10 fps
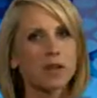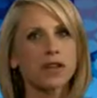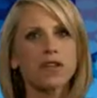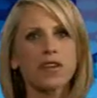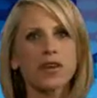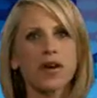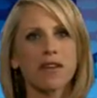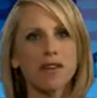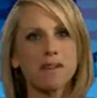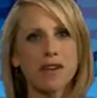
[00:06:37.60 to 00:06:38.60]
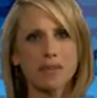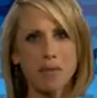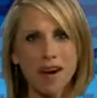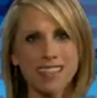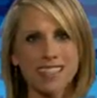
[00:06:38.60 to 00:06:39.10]
but a few of the best
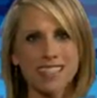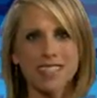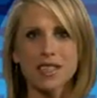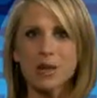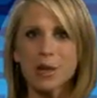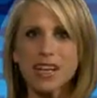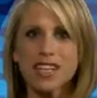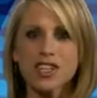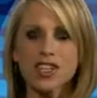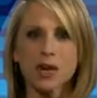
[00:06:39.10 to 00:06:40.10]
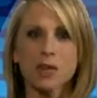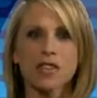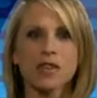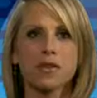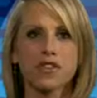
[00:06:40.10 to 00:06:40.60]
practices that we can share
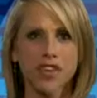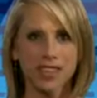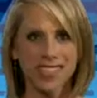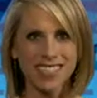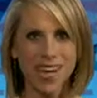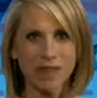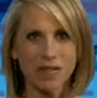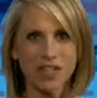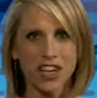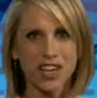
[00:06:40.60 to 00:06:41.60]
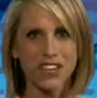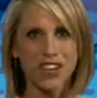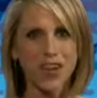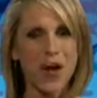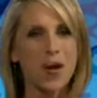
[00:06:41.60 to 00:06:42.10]
with you during this time of change.
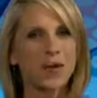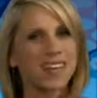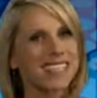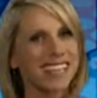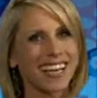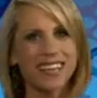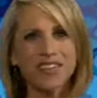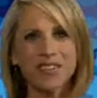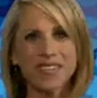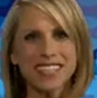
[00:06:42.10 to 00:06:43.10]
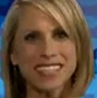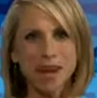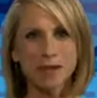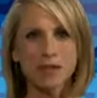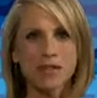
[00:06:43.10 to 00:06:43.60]
We're excited for what this
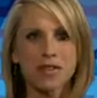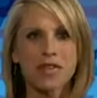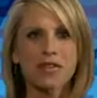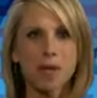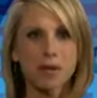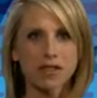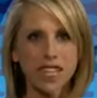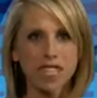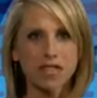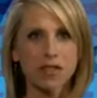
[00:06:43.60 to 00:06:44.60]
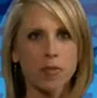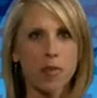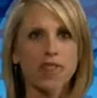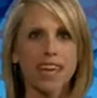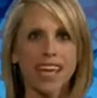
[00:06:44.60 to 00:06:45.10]
opportunity represents for
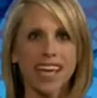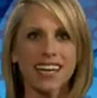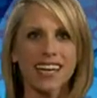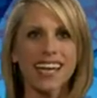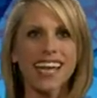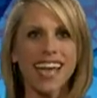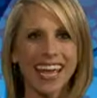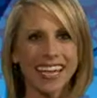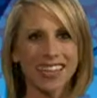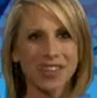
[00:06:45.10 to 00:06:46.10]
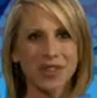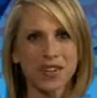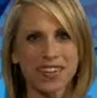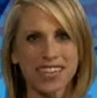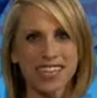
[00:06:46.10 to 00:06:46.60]
both the candidate and your
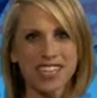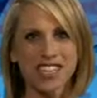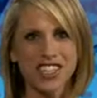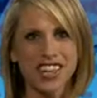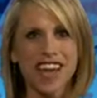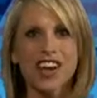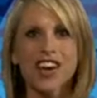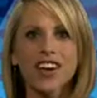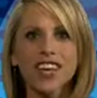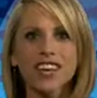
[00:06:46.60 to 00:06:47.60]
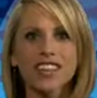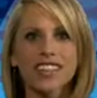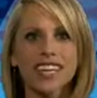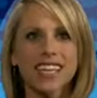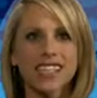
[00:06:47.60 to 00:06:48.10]
organization, and are here
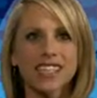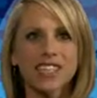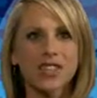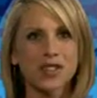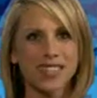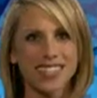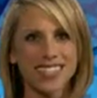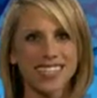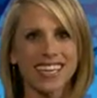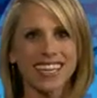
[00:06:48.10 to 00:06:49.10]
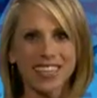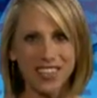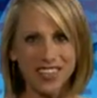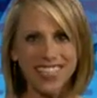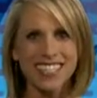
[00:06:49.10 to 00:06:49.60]
to continue to assist in the
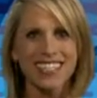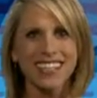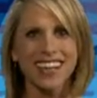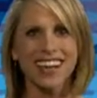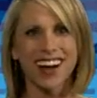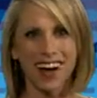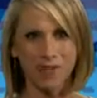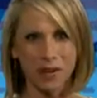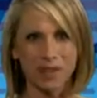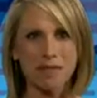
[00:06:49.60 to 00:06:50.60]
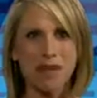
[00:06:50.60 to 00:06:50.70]
transition and onboarding